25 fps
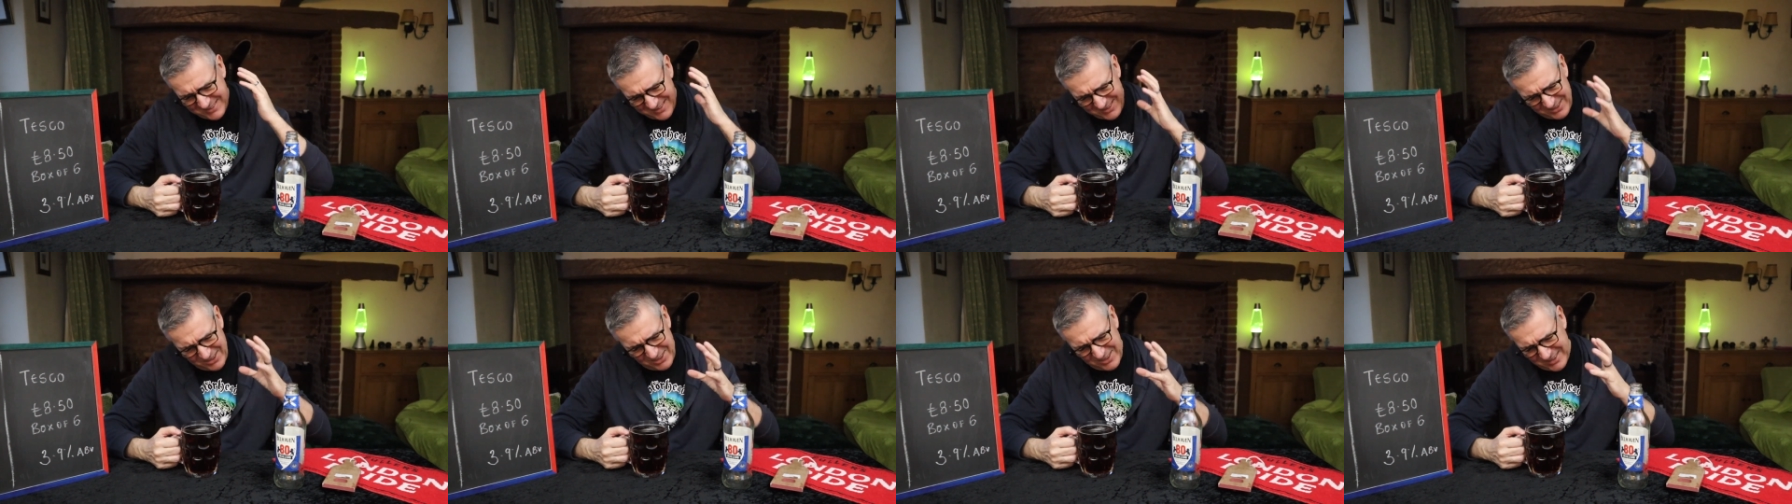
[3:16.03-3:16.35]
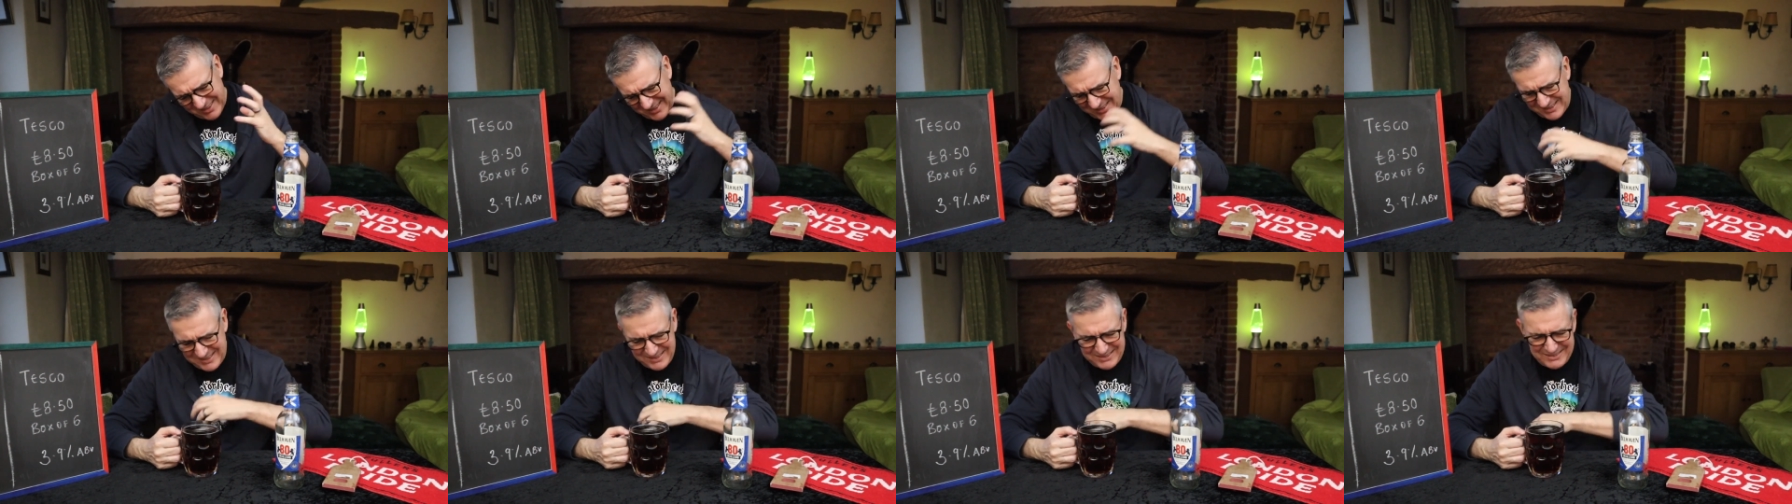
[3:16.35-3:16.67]

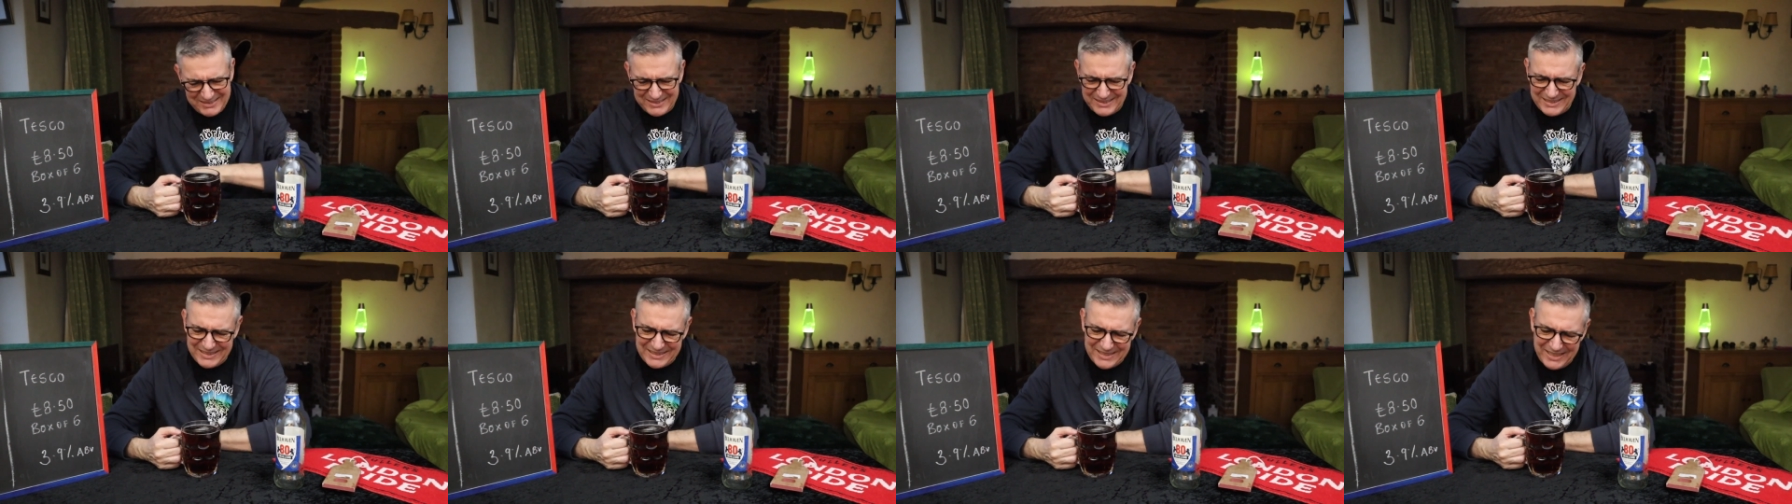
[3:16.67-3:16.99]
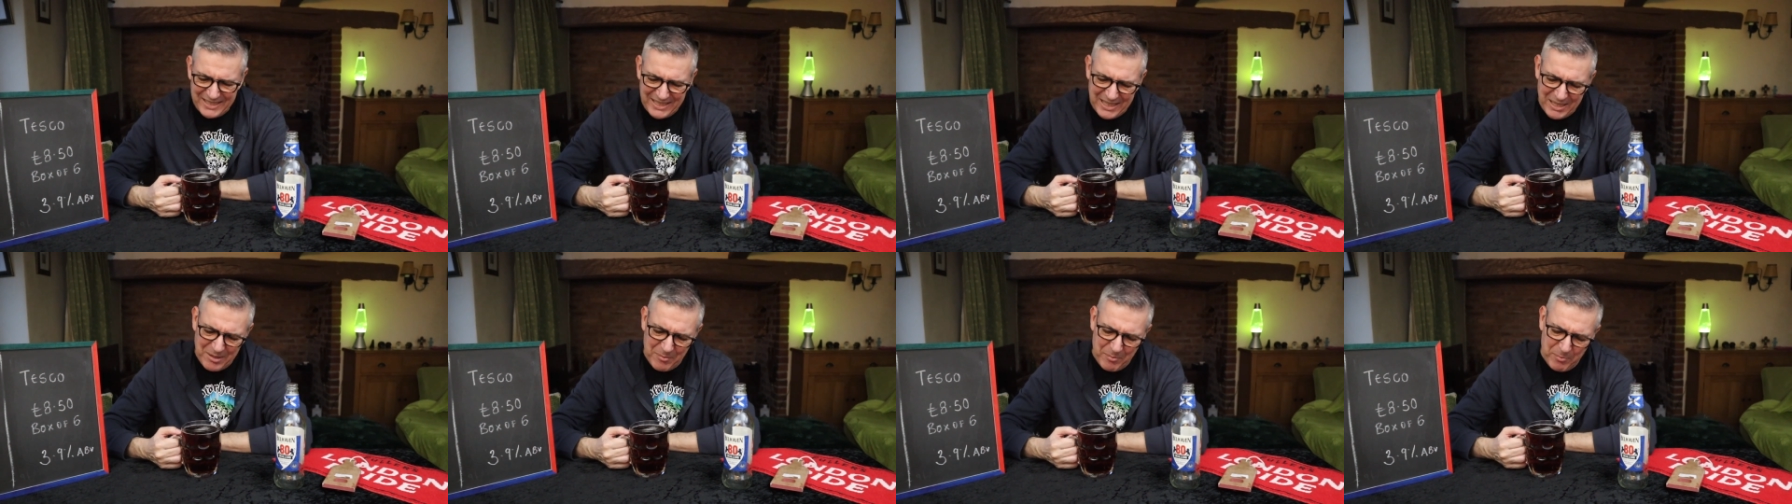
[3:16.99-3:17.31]
Just
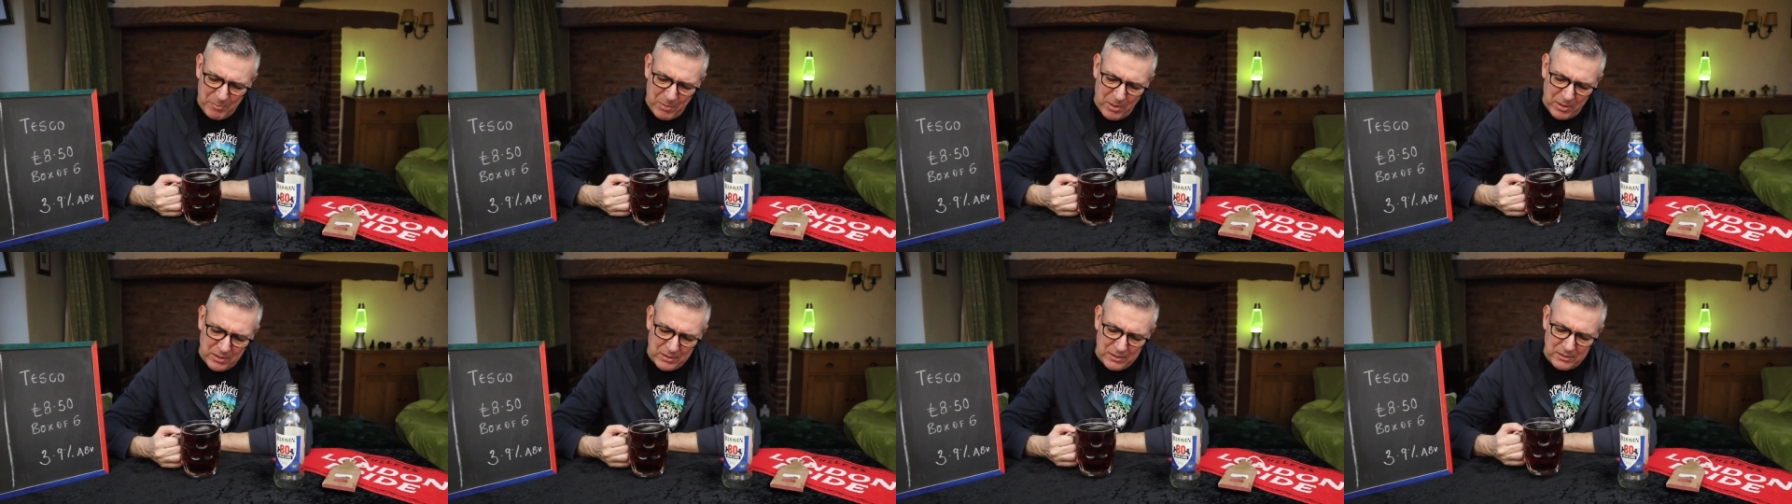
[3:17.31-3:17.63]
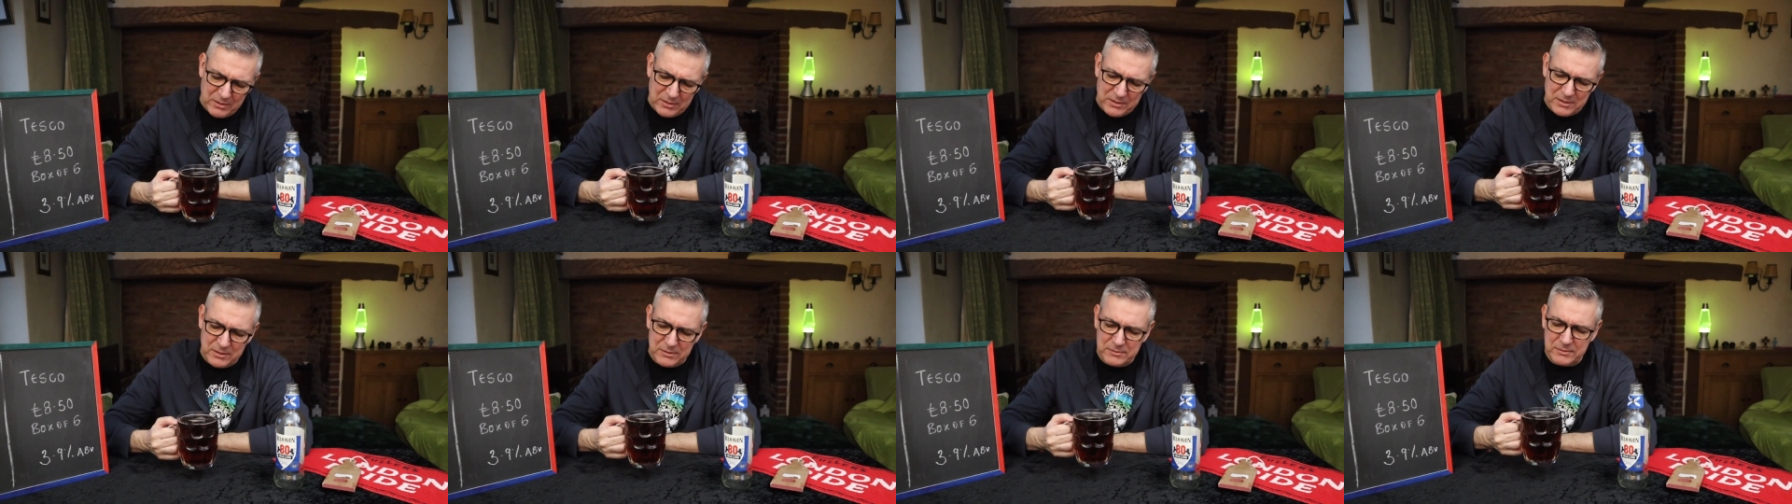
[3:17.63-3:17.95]
clear
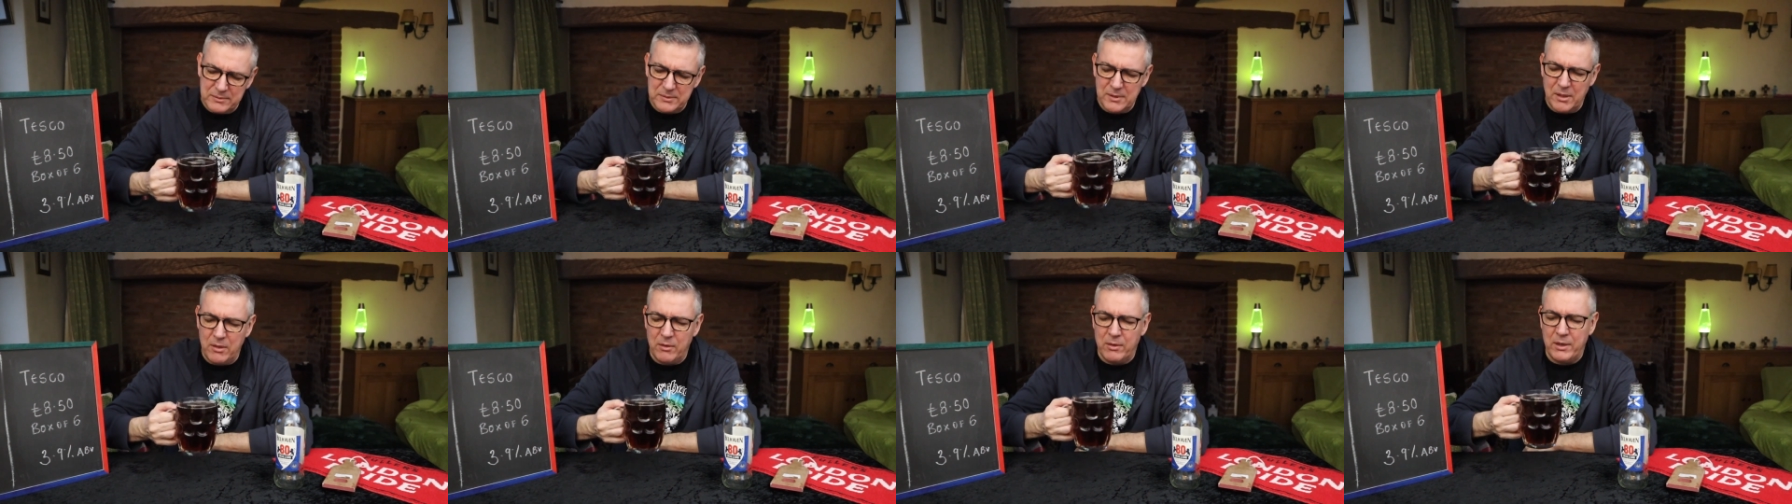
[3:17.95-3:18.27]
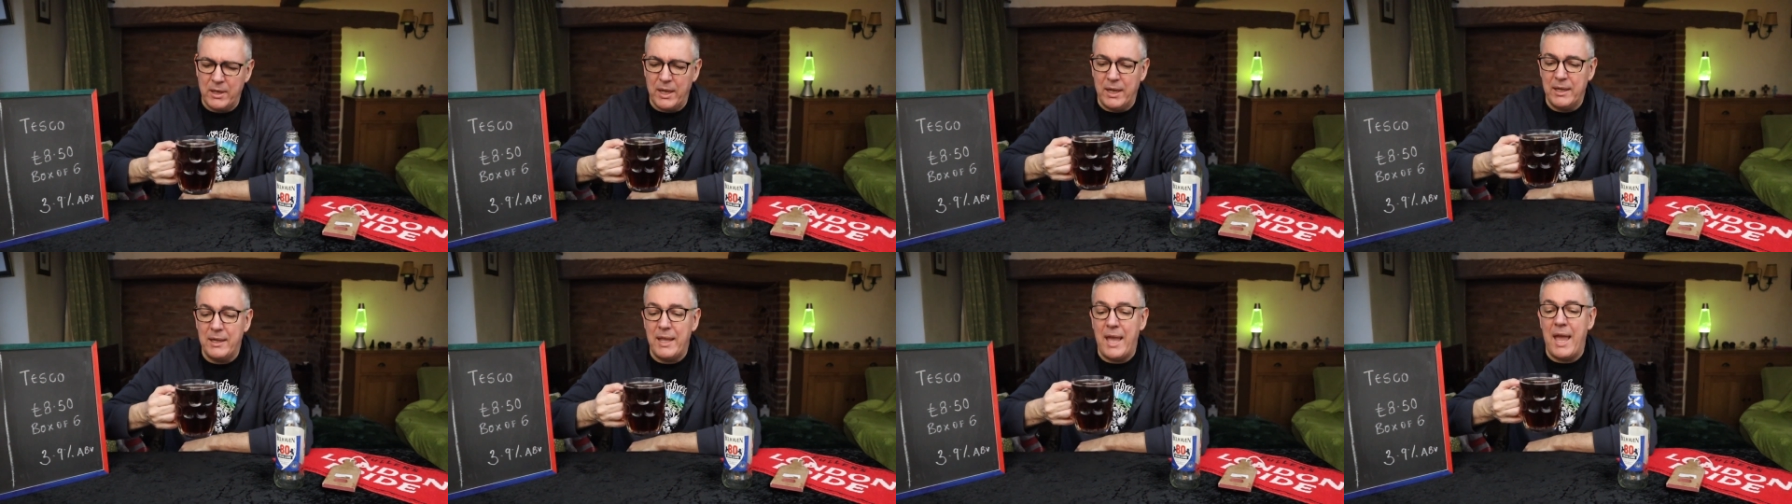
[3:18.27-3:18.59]
bottles.
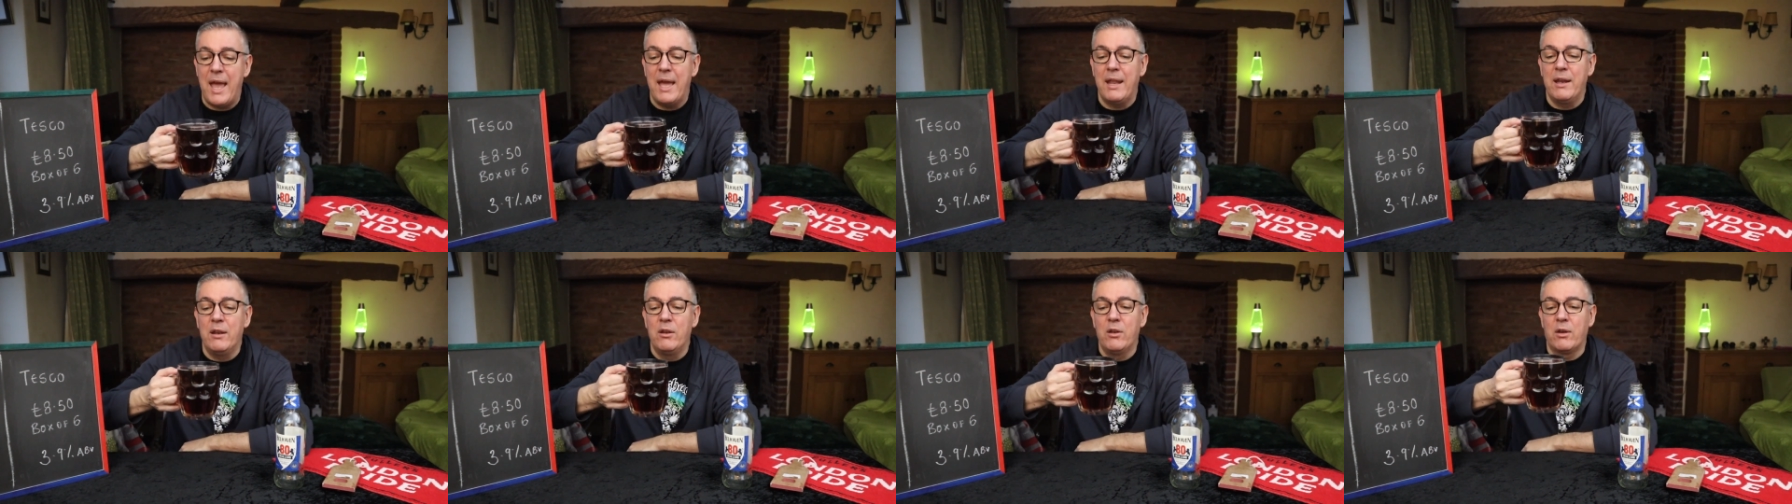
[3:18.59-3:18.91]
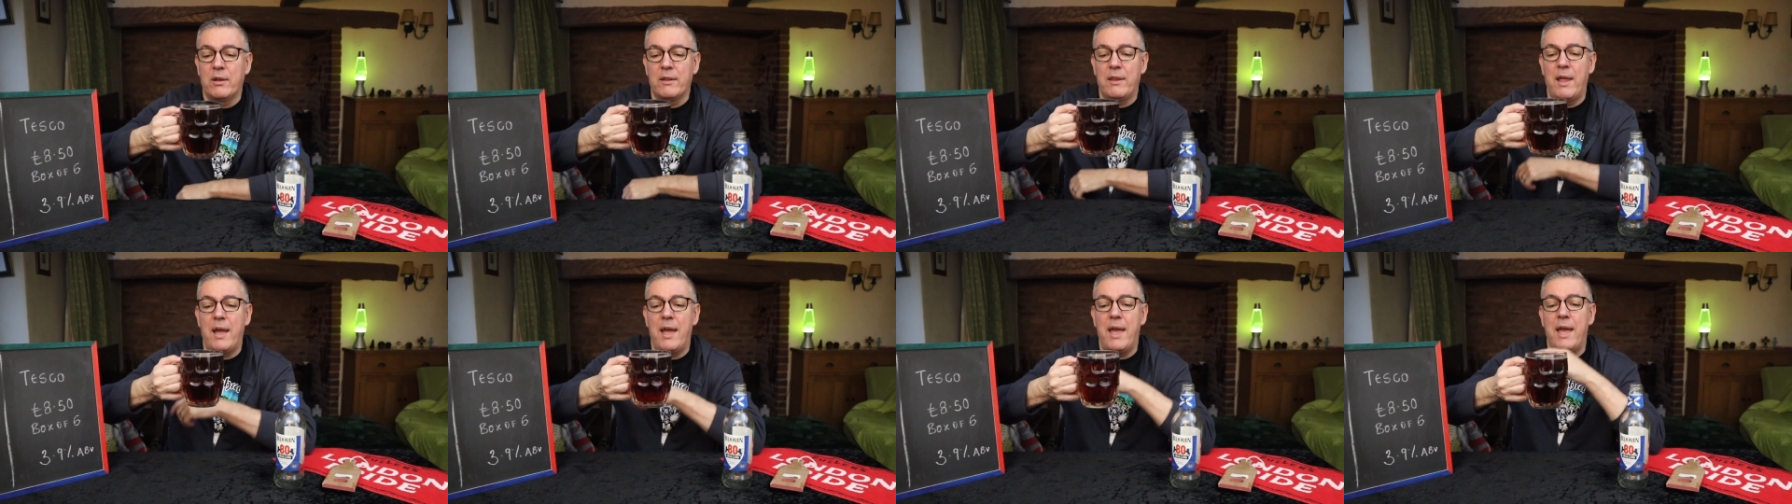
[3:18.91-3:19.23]
Okay, yeah,
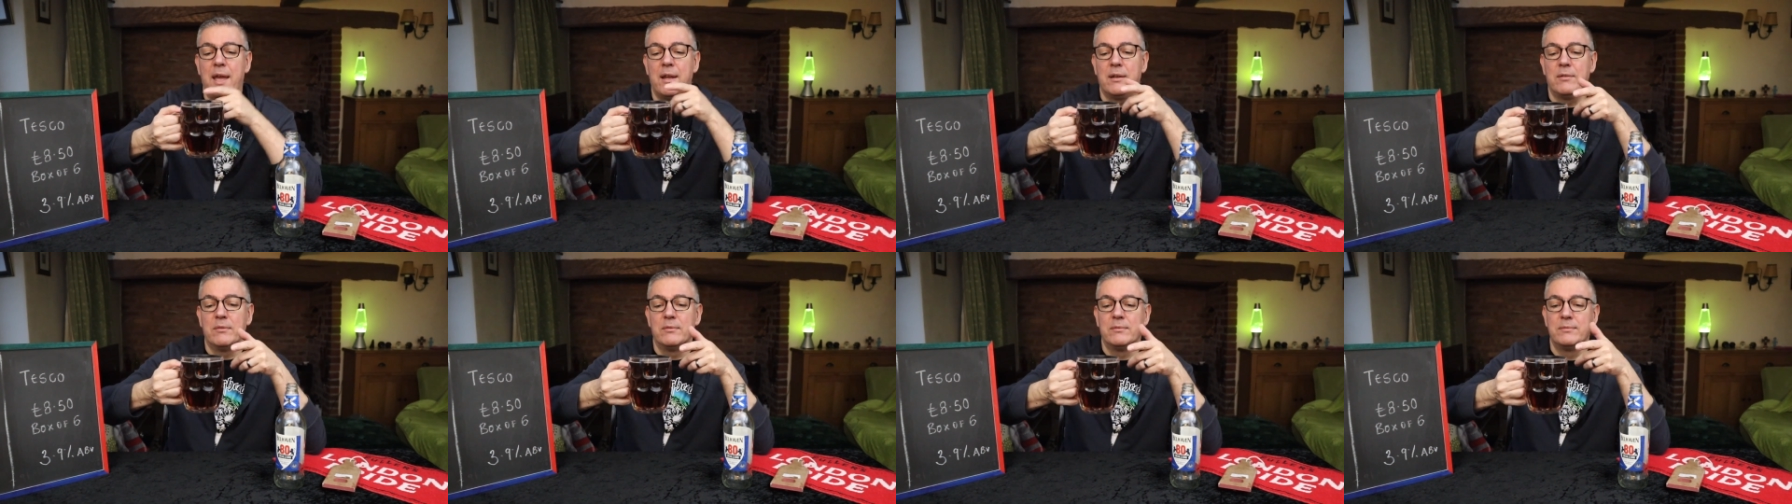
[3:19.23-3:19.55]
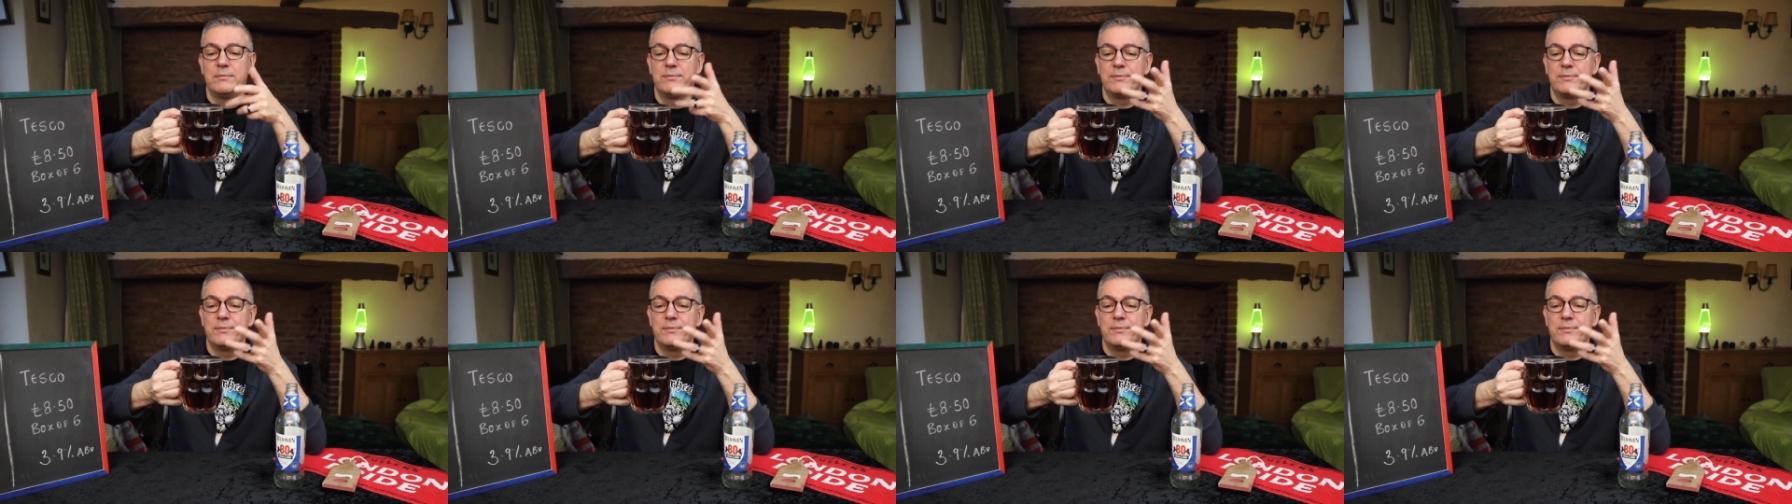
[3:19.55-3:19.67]
look at that head.